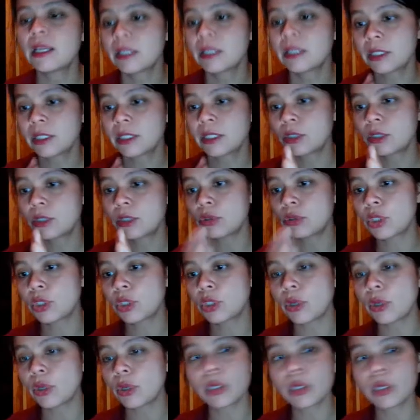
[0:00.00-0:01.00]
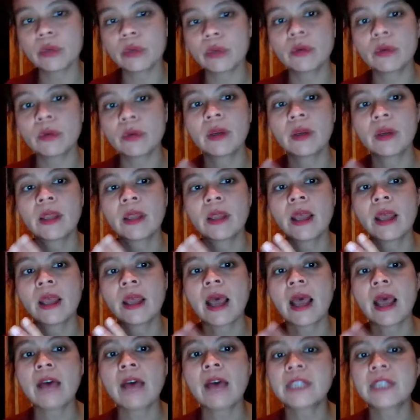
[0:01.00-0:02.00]
just to show you
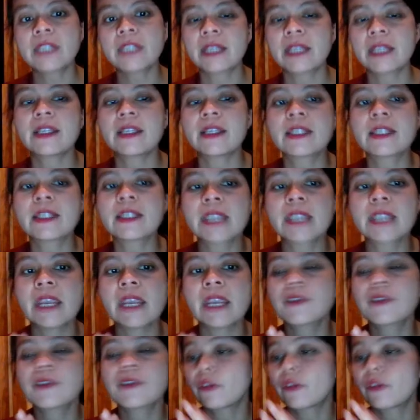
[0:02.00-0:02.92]
how data is saved